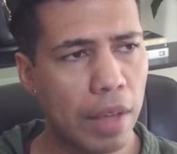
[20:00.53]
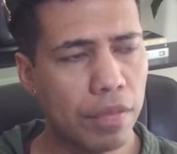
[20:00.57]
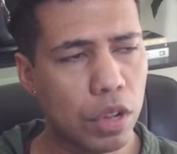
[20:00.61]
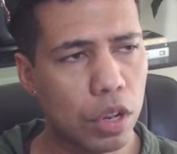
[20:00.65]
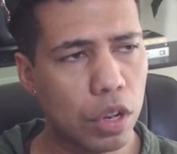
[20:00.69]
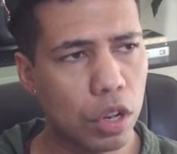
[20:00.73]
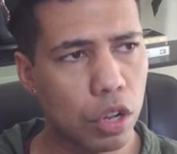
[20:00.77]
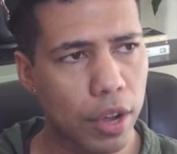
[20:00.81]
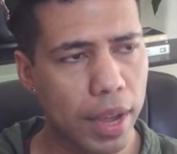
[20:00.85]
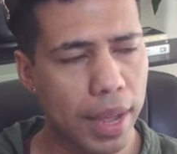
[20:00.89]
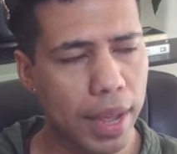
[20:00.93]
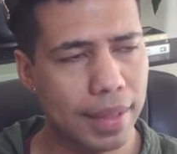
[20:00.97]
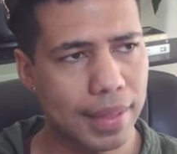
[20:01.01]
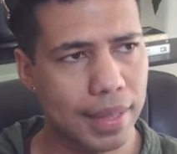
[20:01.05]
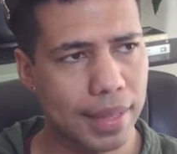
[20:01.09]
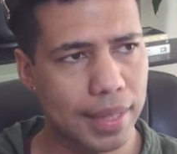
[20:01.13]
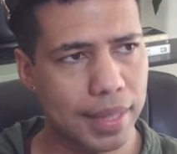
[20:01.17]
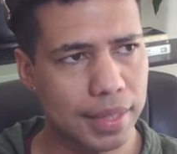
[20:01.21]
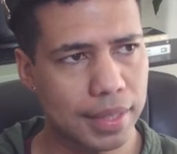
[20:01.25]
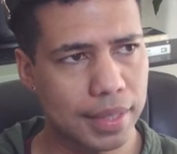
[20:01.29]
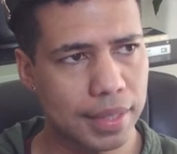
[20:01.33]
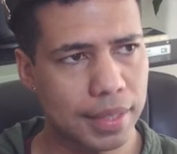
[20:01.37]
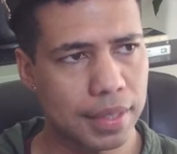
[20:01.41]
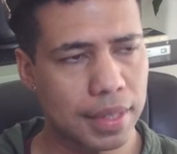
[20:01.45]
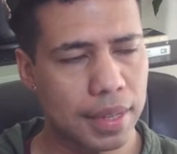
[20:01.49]
you have to look at
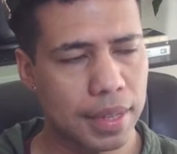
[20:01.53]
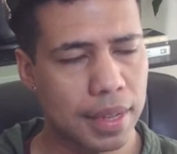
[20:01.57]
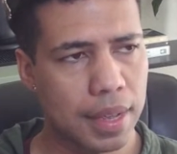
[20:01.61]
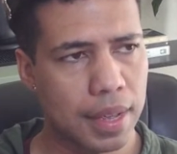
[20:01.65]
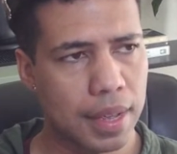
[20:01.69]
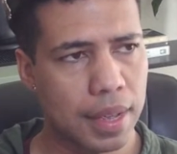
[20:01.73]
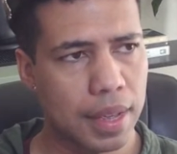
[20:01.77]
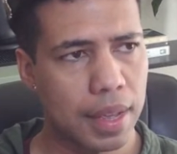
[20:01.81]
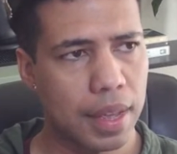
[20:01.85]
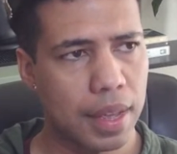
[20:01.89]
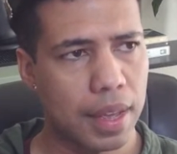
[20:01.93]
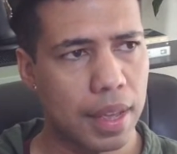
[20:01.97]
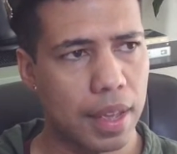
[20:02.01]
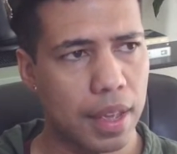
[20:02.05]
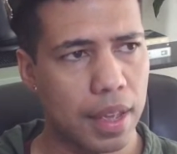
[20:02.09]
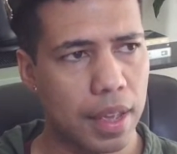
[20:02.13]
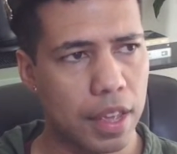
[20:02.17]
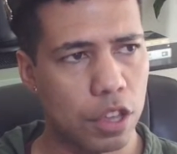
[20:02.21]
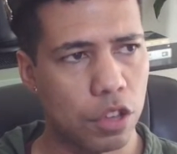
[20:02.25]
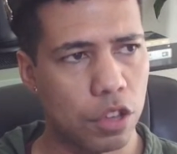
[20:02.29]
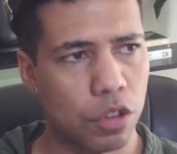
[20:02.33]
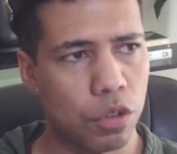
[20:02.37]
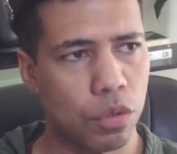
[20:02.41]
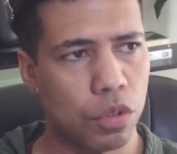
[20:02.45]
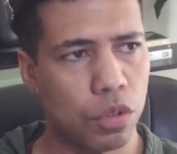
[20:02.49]
this
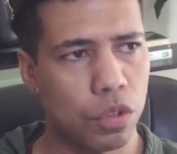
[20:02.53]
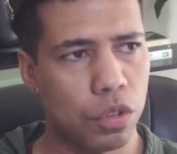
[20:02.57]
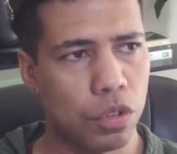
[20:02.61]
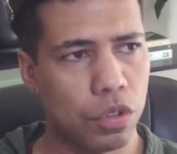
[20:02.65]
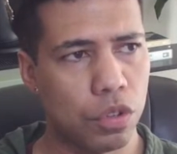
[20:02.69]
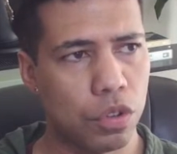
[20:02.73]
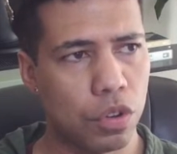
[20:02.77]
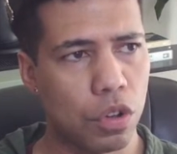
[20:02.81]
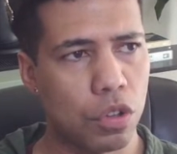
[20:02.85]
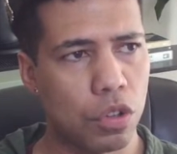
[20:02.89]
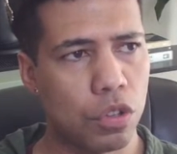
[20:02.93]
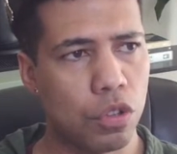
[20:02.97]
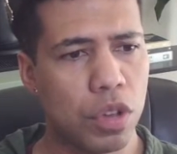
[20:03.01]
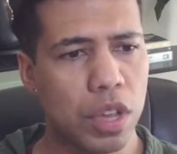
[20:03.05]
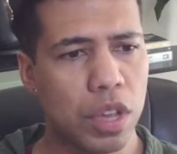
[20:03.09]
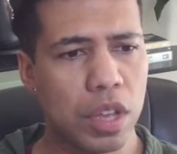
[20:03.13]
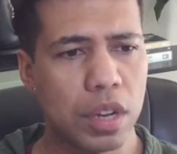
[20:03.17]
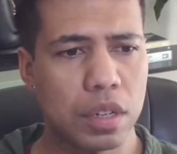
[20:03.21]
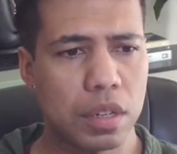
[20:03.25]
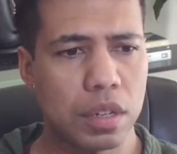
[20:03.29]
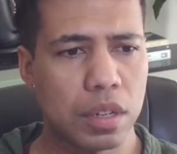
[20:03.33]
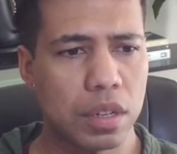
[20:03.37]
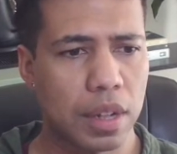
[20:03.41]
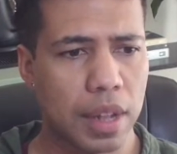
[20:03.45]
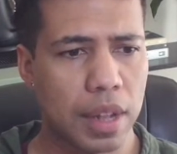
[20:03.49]
and you
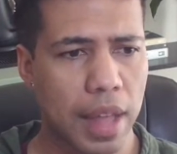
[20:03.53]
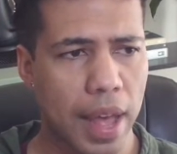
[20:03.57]
can